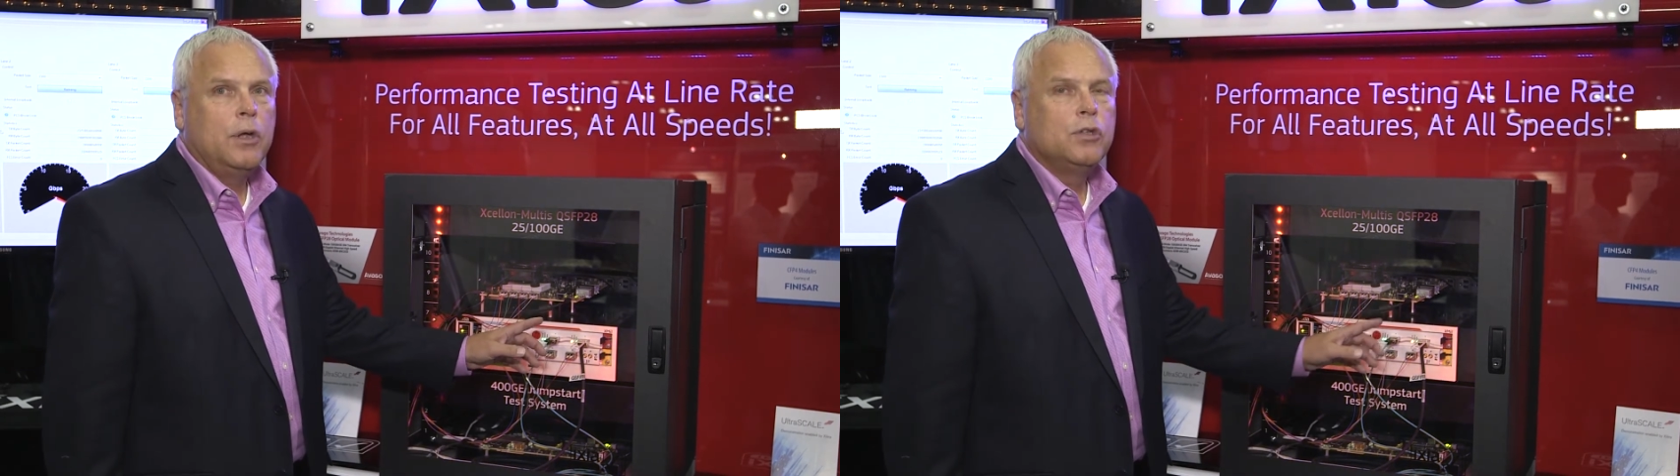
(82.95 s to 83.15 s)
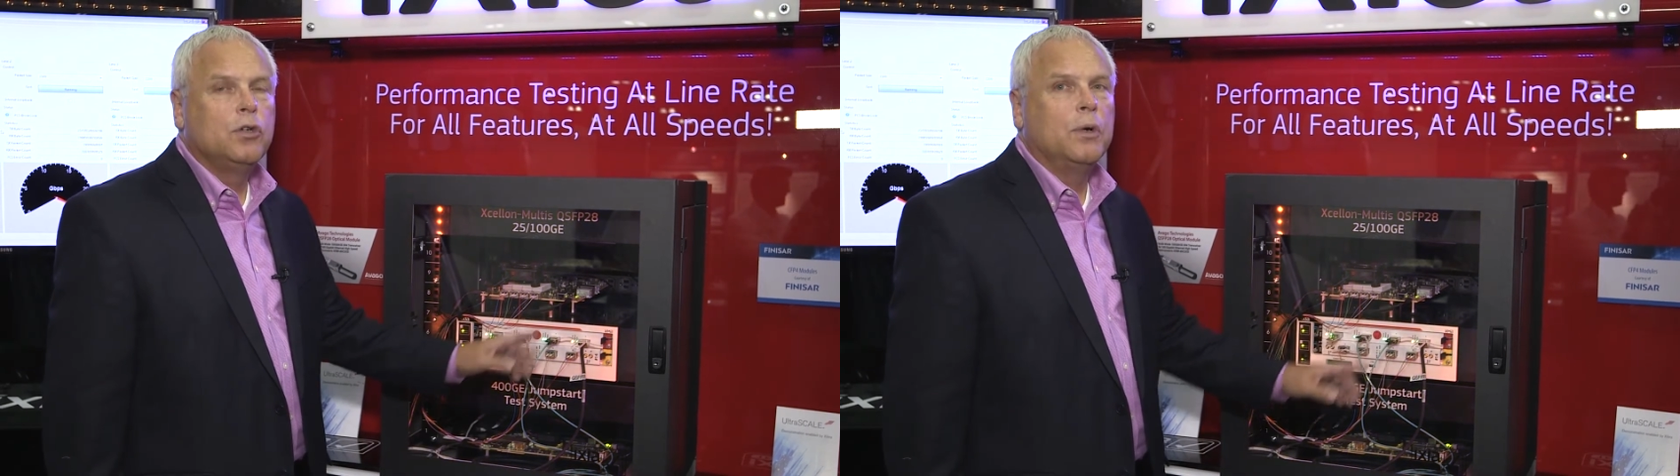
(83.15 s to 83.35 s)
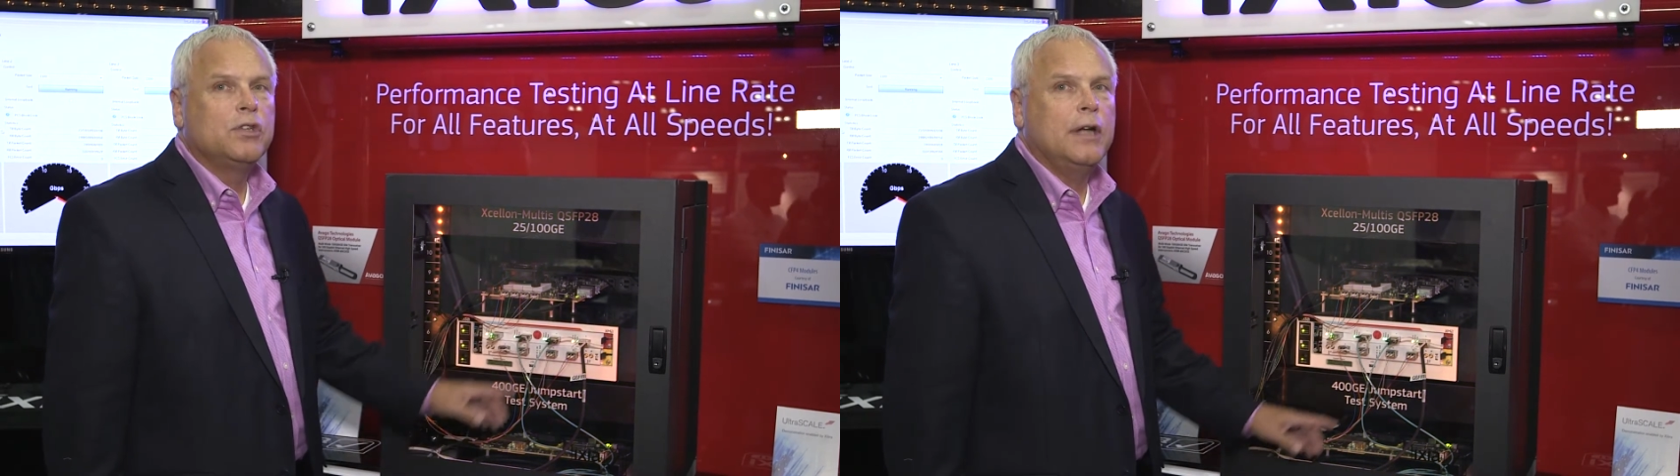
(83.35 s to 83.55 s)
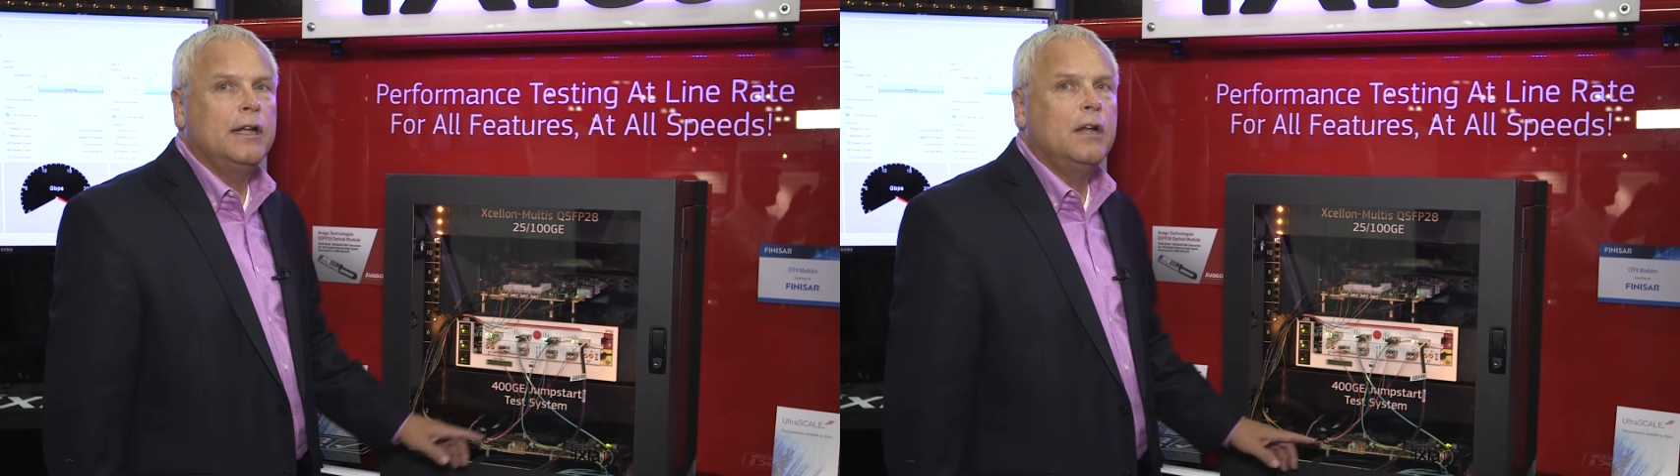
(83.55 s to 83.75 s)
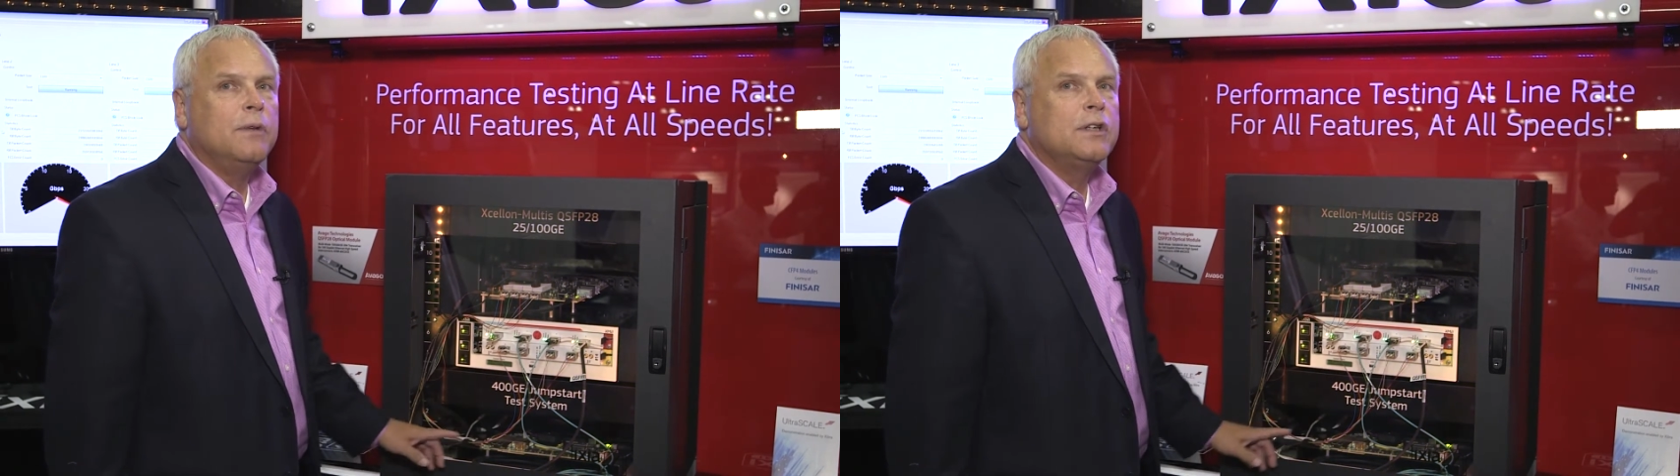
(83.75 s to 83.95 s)
So we're
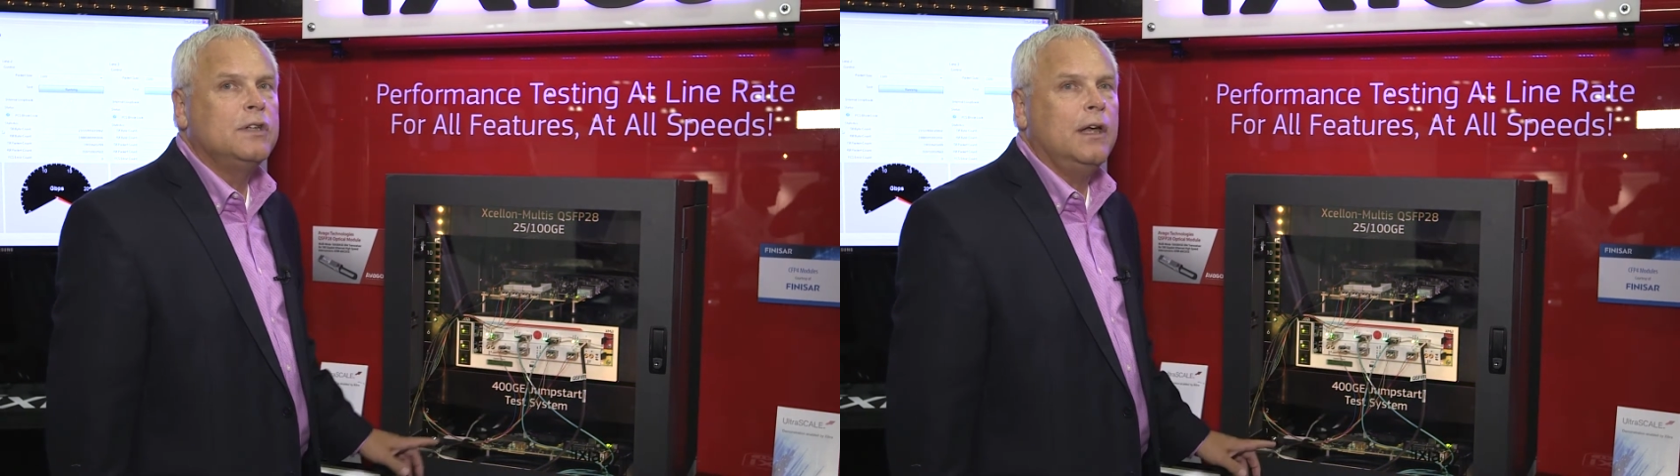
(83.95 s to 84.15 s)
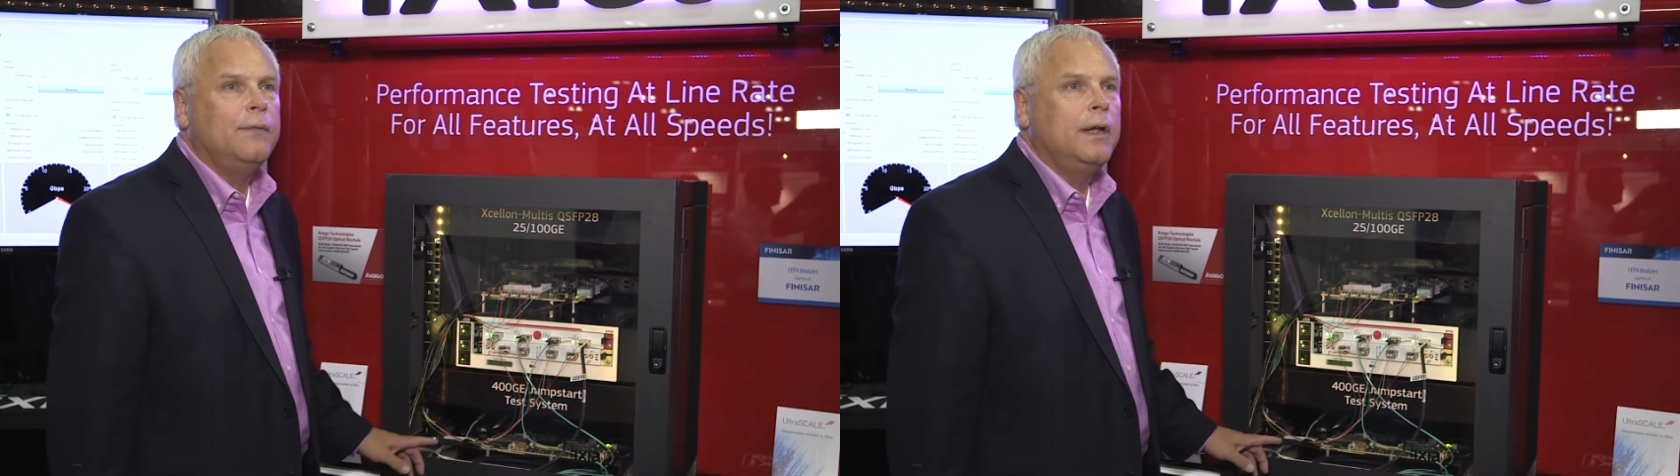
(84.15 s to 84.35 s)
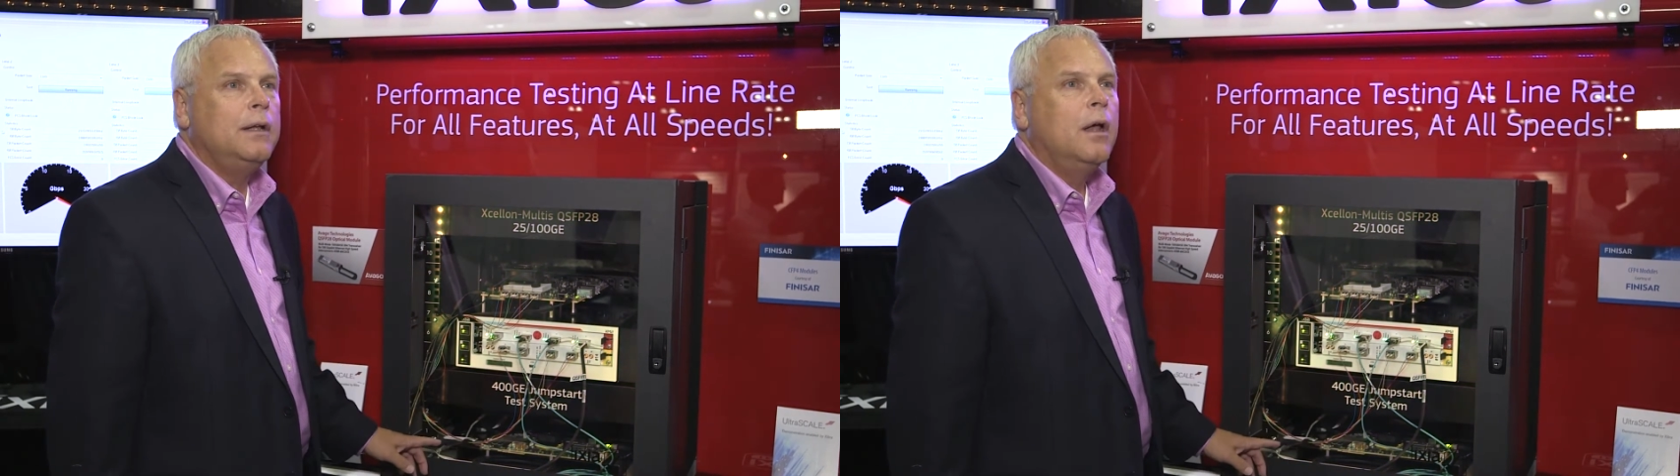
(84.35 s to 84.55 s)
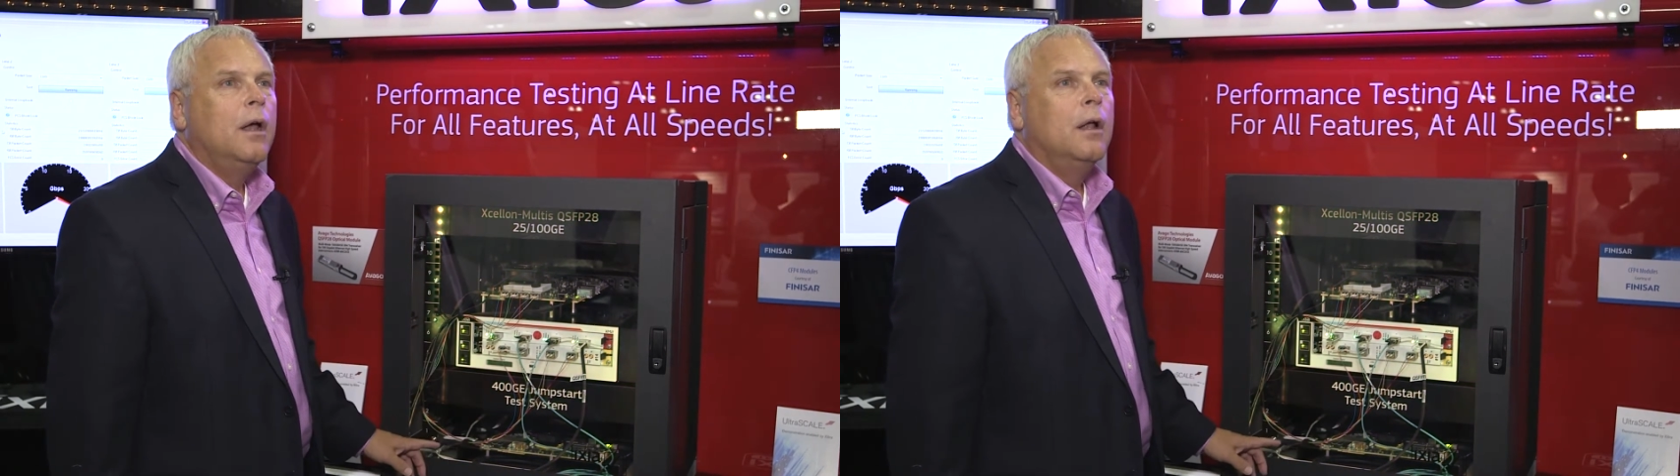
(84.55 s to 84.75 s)
sending and receiving